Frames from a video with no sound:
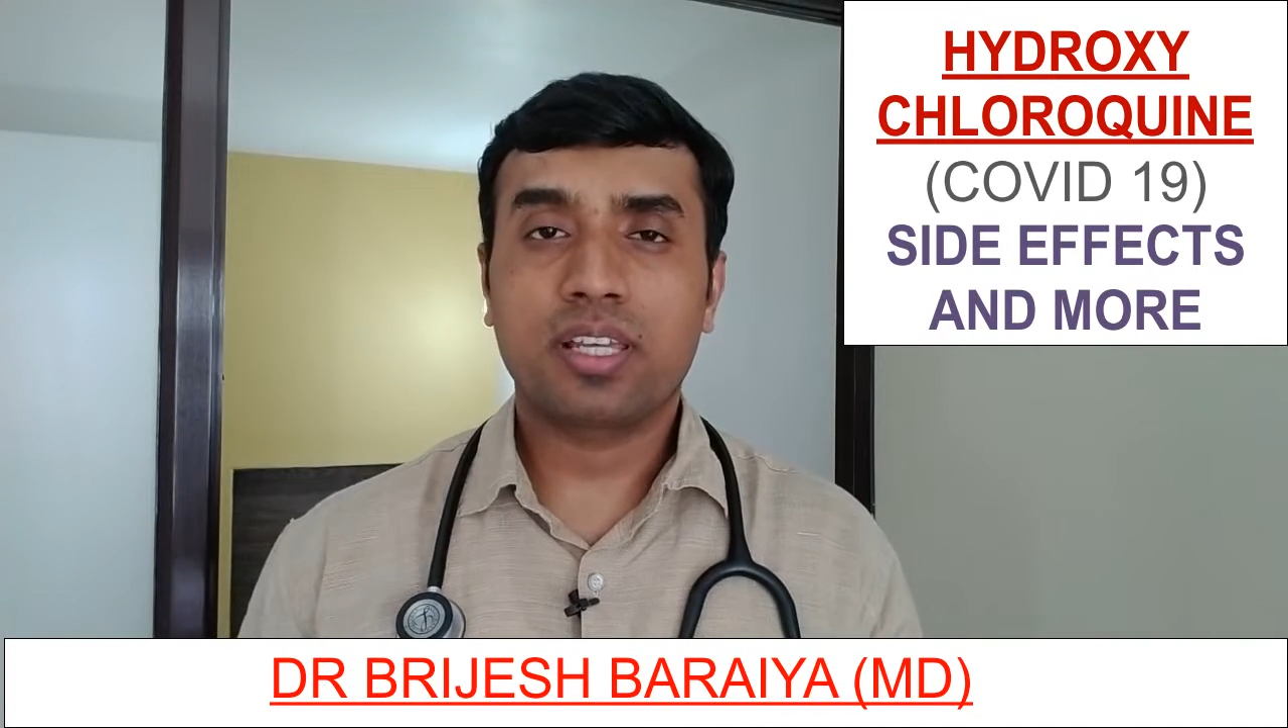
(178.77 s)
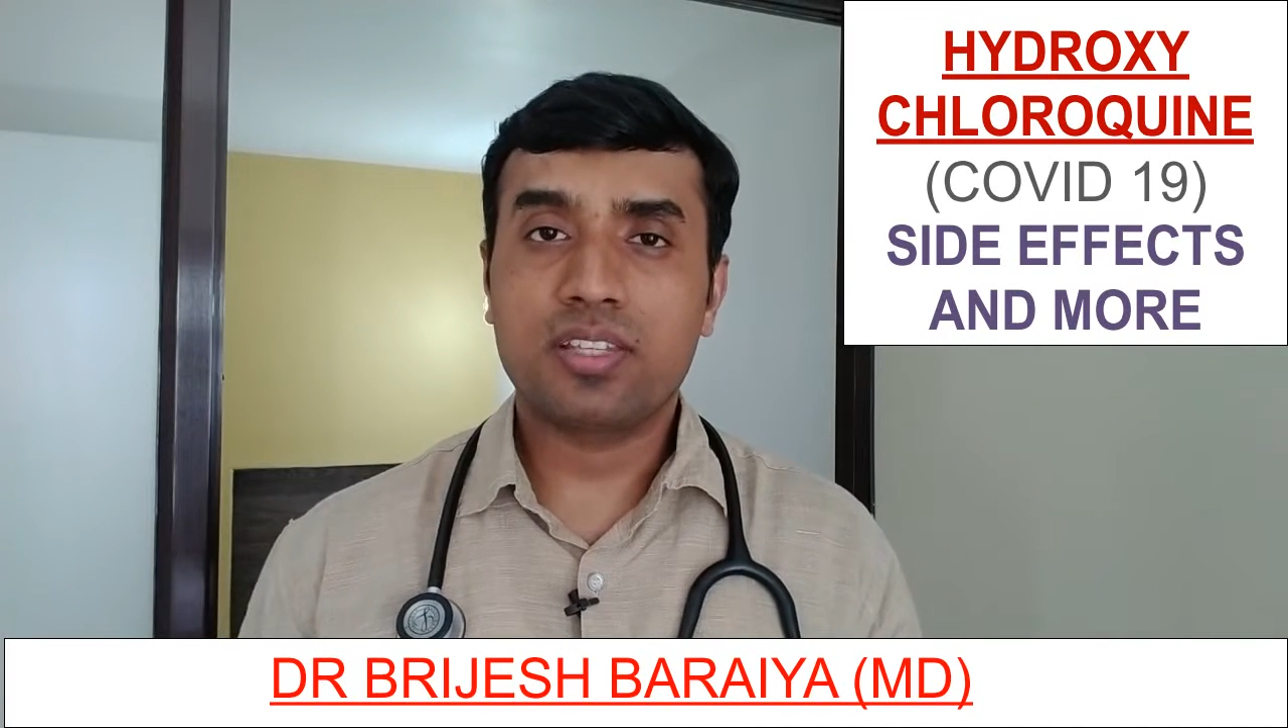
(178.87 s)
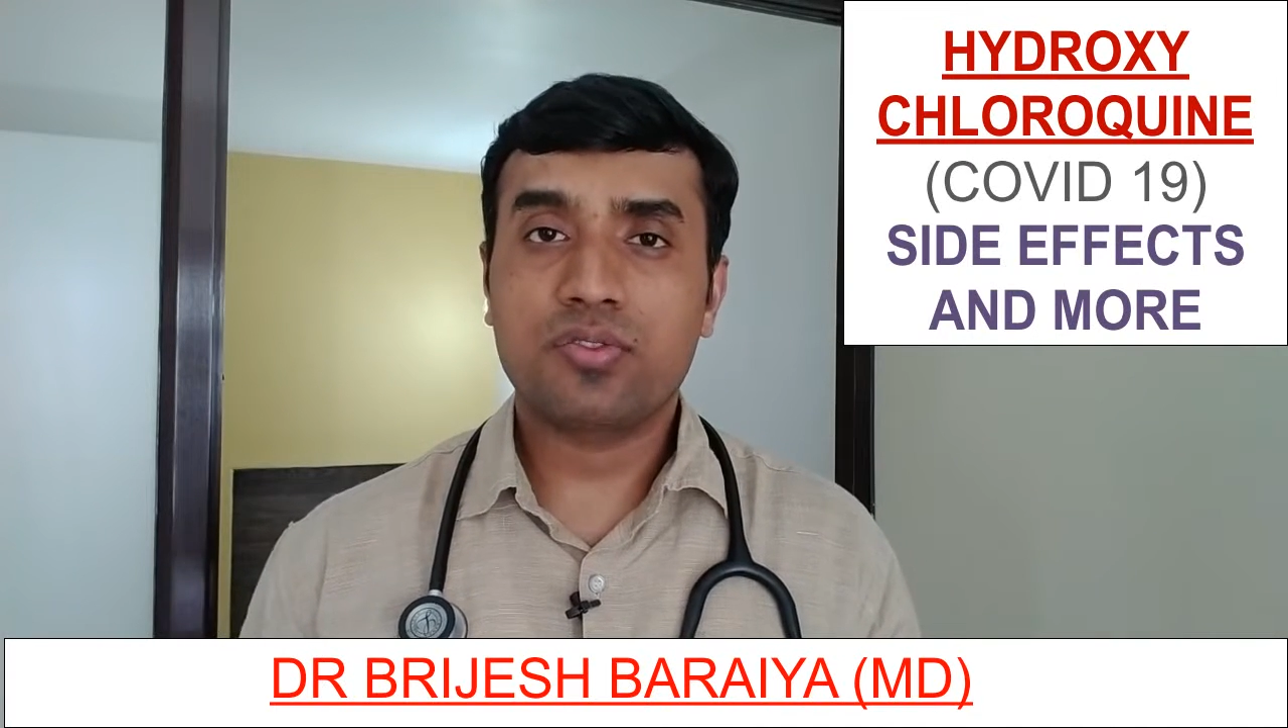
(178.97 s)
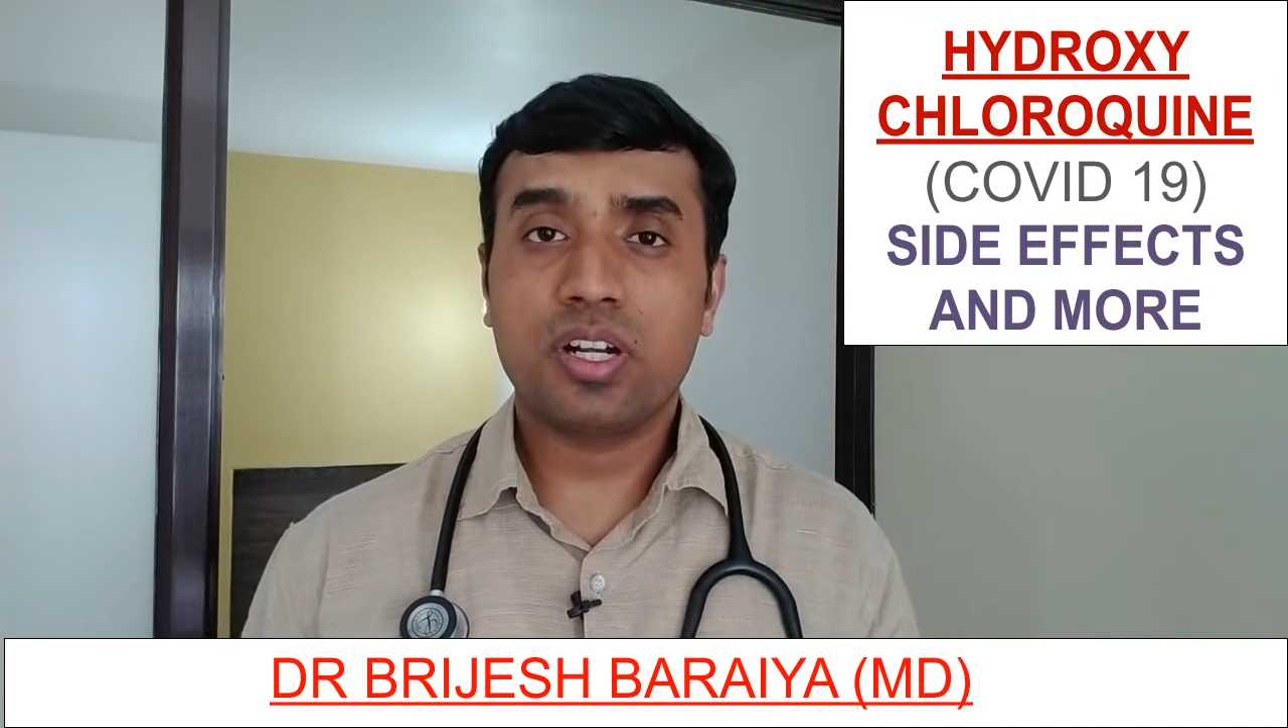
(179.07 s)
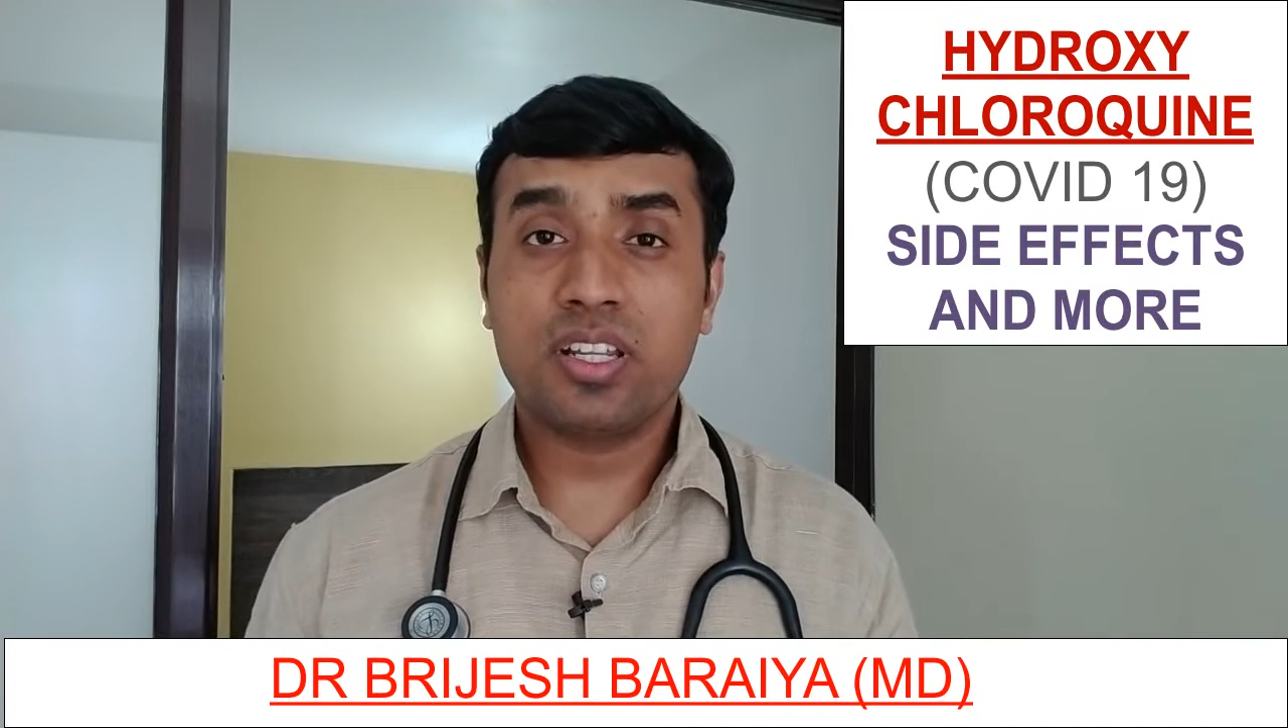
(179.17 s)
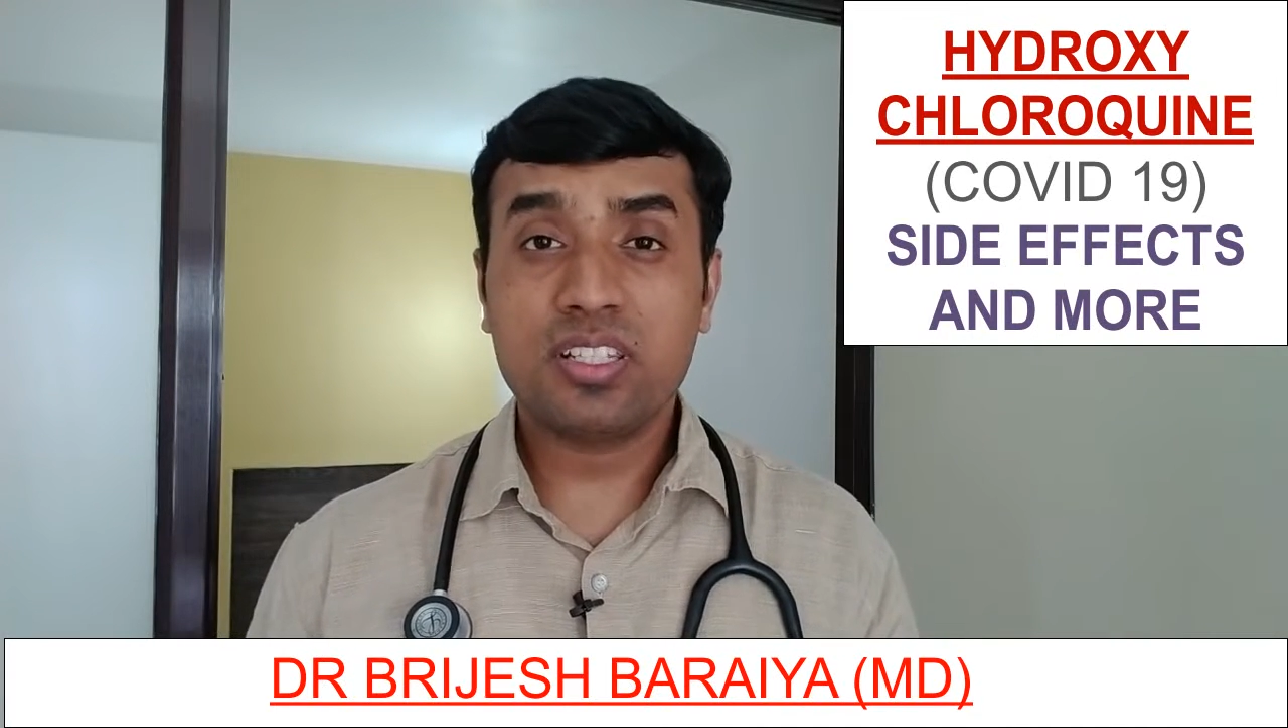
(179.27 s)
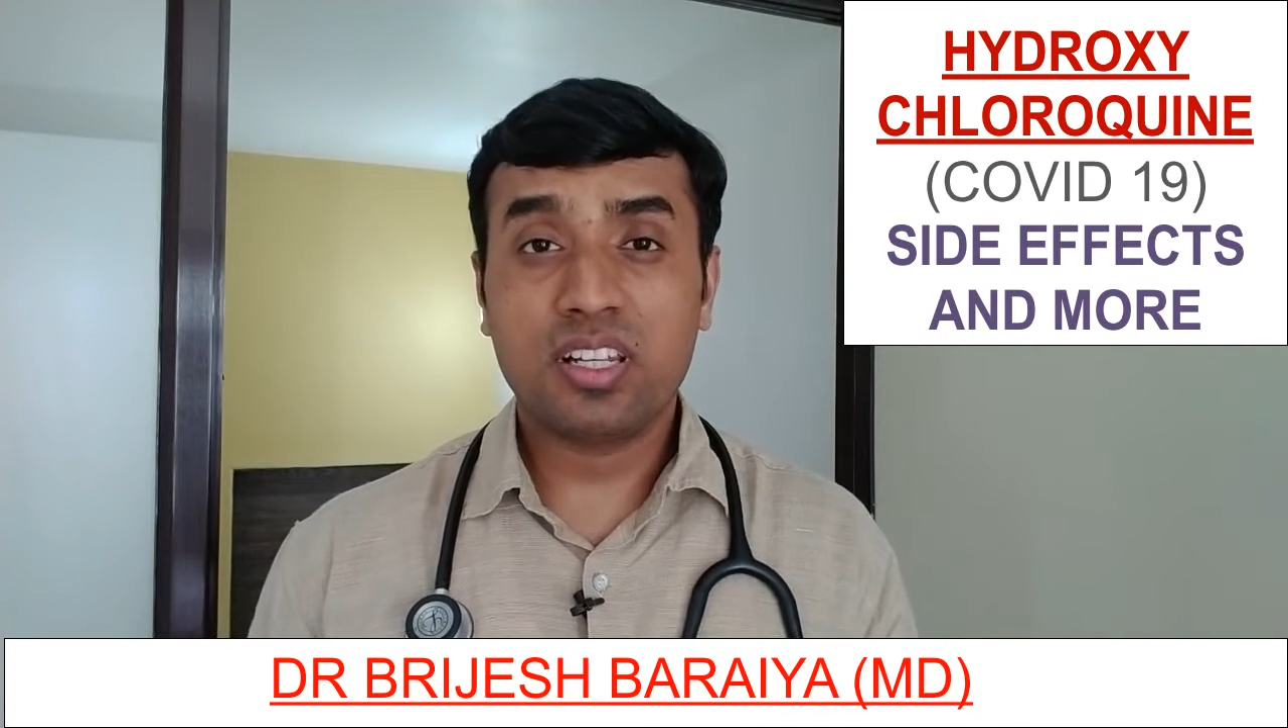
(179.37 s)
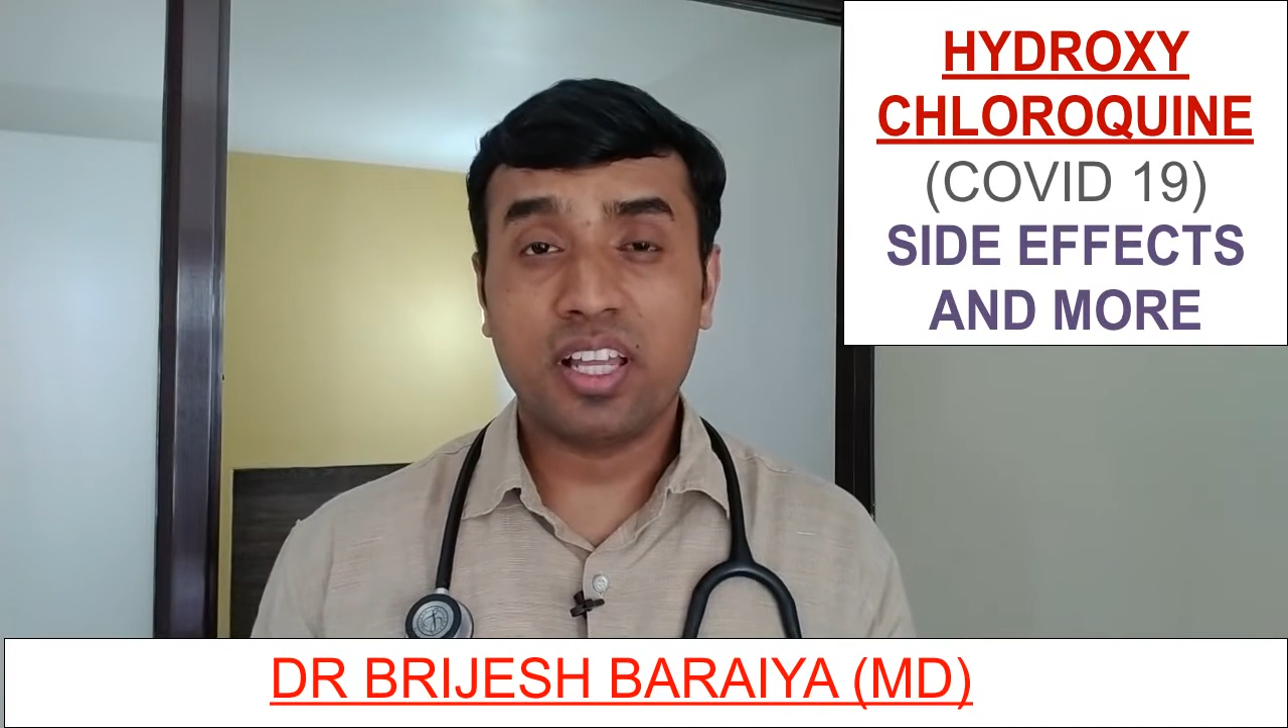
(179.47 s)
gastritis